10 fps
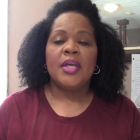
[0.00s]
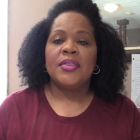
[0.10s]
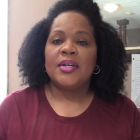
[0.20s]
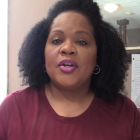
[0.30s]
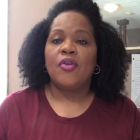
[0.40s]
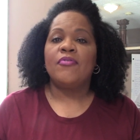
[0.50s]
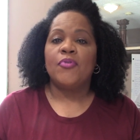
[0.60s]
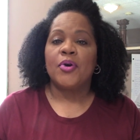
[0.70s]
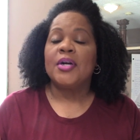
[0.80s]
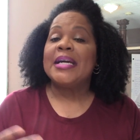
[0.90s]
then go
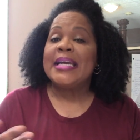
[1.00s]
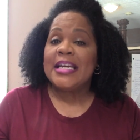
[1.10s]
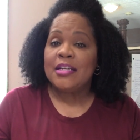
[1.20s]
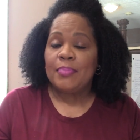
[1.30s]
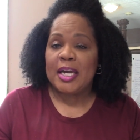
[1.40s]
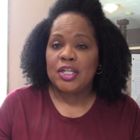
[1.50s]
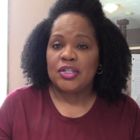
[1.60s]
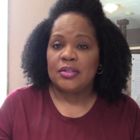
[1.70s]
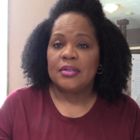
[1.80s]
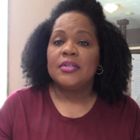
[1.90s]
for
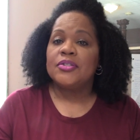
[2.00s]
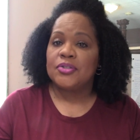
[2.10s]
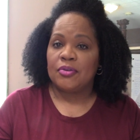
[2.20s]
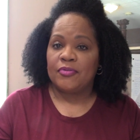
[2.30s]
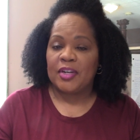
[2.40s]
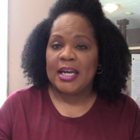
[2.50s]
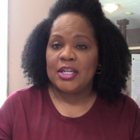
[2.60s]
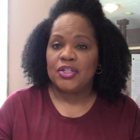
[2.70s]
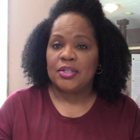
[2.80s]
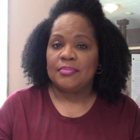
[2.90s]
inpatient
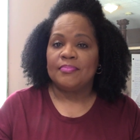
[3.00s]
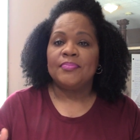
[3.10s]
certification.